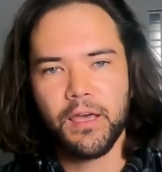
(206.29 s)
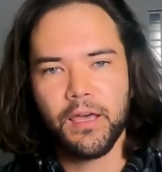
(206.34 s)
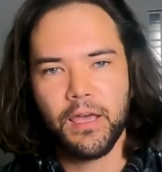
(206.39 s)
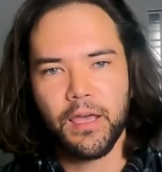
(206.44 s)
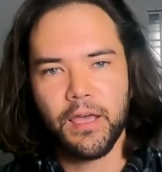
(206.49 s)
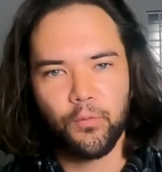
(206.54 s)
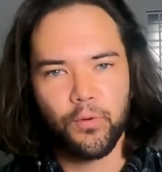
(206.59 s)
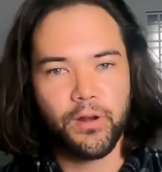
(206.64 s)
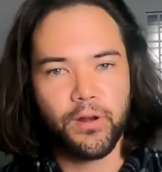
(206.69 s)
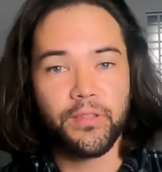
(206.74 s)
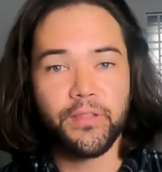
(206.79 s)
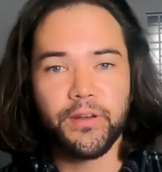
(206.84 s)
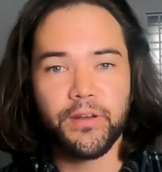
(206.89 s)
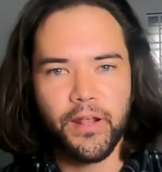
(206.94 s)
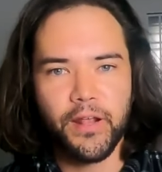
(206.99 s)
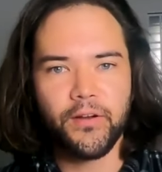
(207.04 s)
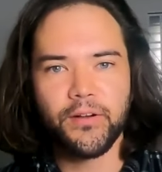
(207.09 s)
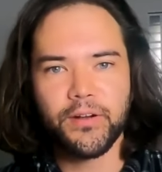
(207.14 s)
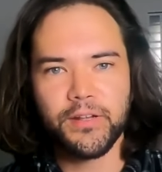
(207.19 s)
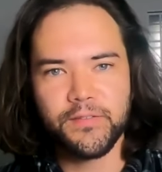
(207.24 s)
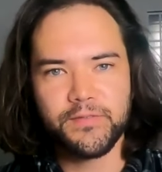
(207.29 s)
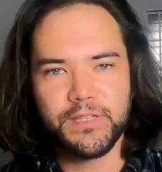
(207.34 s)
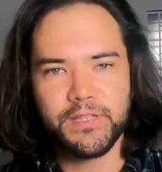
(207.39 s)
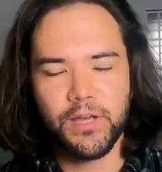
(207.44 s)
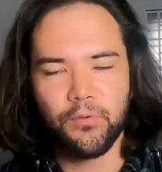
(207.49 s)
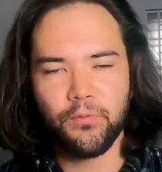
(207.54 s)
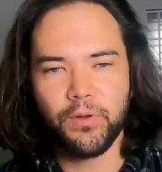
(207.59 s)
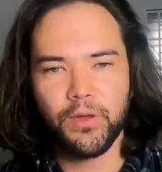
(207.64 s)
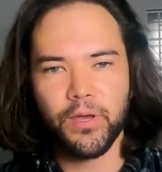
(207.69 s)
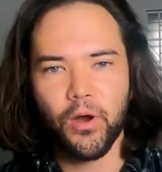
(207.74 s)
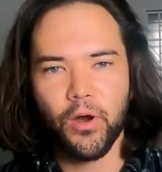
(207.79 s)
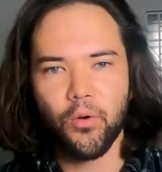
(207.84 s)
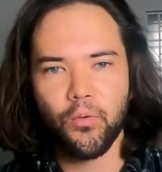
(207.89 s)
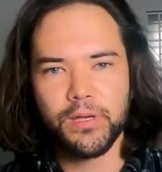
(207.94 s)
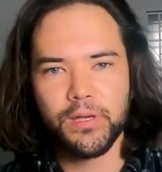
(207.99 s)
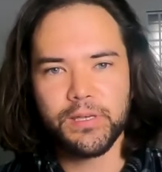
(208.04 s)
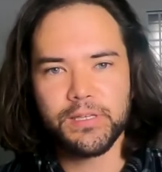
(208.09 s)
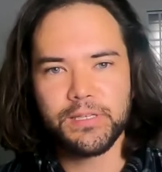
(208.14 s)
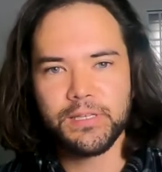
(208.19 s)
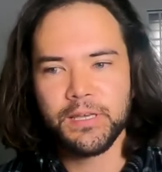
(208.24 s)
And one of the narratives that we
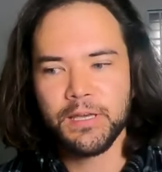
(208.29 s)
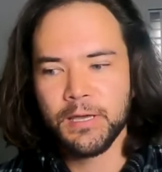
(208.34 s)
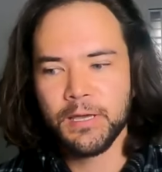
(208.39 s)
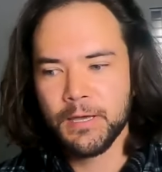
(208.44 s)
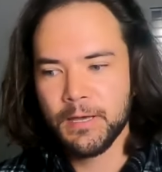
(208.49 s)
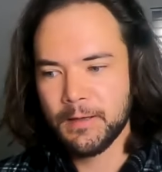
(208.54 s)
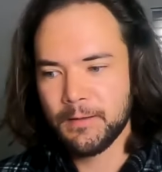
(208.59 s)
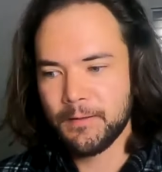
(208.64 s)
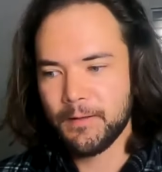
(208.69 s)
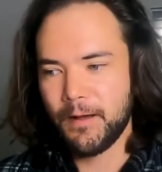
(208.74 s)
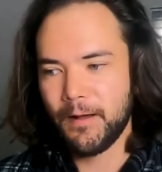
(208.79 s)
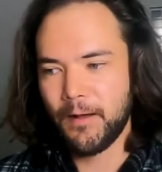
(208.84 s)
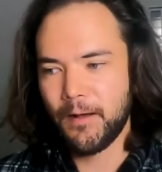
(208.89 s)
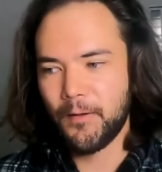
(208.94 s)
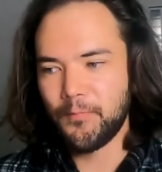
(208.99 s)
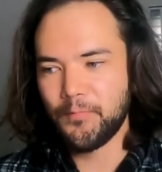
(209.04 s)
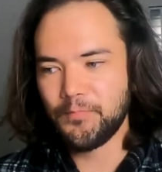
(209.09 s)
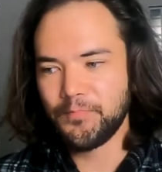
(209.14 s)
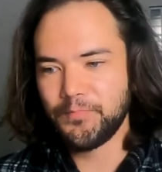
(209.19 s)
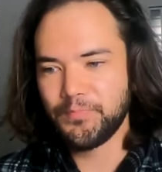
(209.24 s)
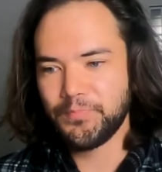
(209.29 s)
always, um,